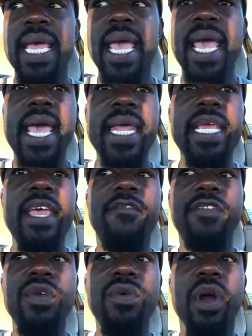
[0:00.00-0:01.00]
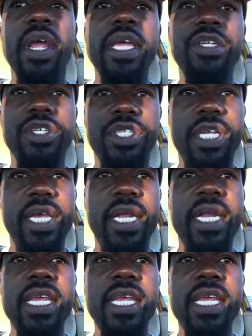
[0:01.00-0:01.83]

And if you are interested,